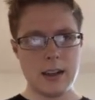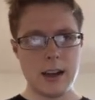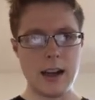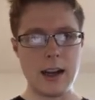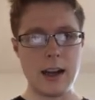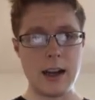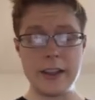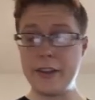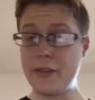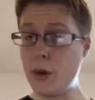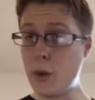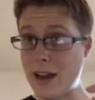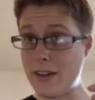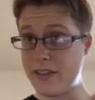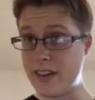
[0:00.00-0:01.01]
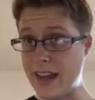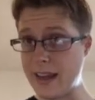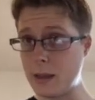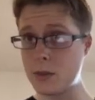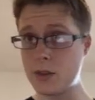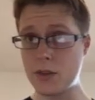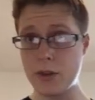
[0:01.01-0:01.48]
If you have
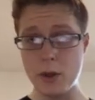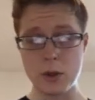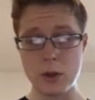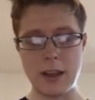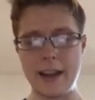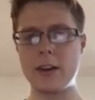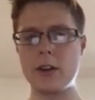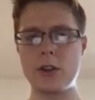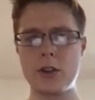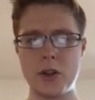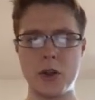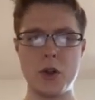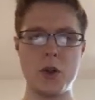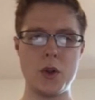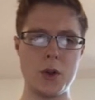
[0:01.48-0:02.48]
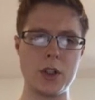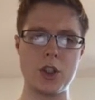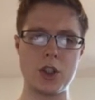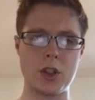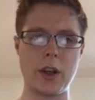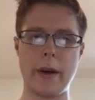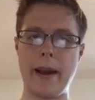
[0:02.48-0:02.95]
names for your layers, you can
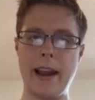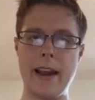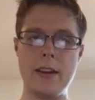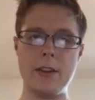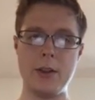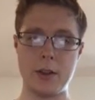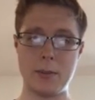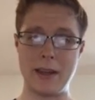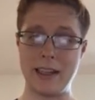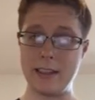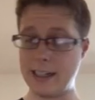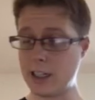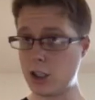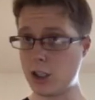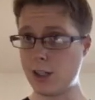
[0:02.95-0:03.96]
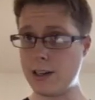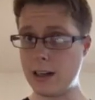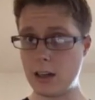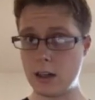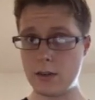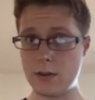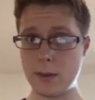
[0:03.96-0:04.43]
just go ahead and you can make a dictionary
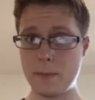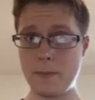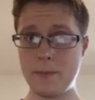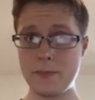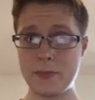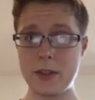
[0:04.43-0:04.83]
out of them.